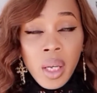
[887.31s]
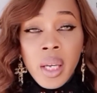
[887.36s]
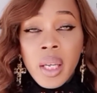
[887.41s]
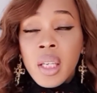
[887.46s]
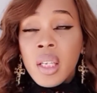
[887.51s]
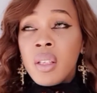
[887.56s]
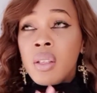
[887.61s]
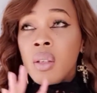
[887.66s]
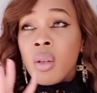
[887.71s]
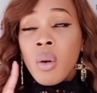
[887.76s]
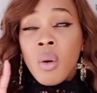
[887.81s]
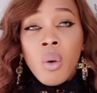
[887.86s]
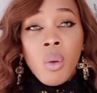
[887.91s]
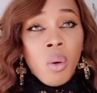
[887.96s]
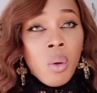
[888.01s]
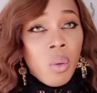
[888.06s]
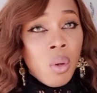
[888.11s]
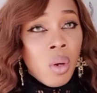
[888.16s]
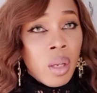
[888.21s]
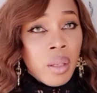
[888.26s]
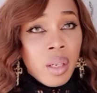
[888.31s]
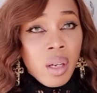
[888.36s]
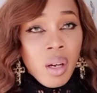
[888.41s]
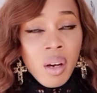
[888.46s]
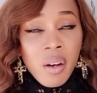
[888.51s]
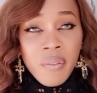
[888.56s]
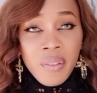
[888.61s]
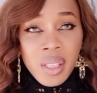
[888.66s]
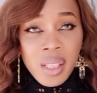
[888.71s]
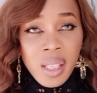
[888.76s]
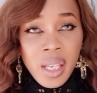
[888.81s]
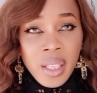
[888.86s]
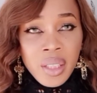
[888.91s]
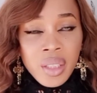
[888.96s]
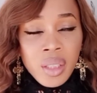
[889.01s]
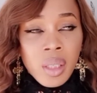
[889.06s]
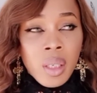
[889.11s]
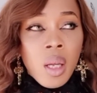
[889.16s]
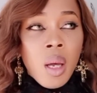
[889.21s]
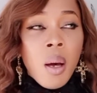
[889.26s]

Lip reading: it's a whole other conversation,